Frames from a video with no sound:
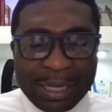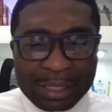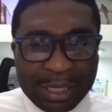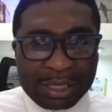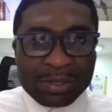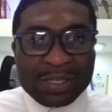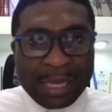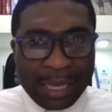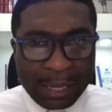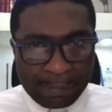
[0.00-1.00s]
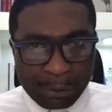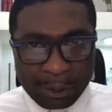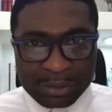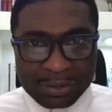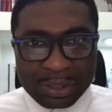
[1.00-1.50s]
It doesn't help
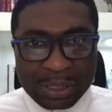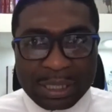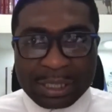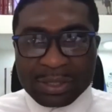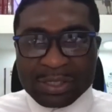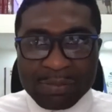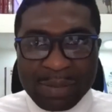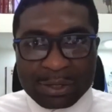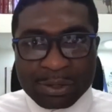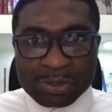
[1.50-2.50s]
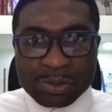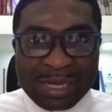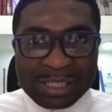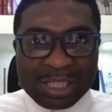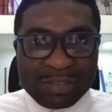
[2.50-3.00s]
us. It doesn't make us to
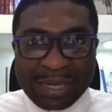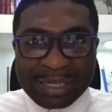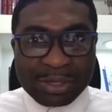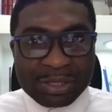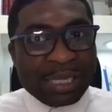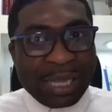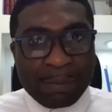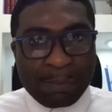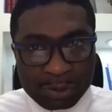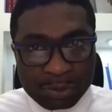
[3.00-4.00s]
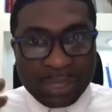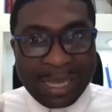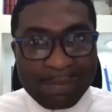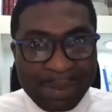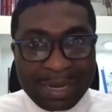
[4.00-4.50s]
achieve, and it doesn't help us to
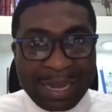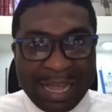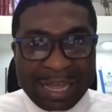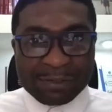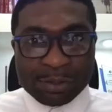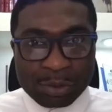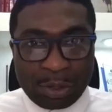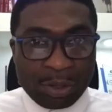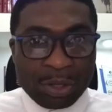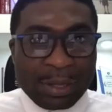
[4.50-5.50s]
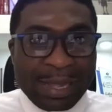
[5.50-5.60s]
get better after all.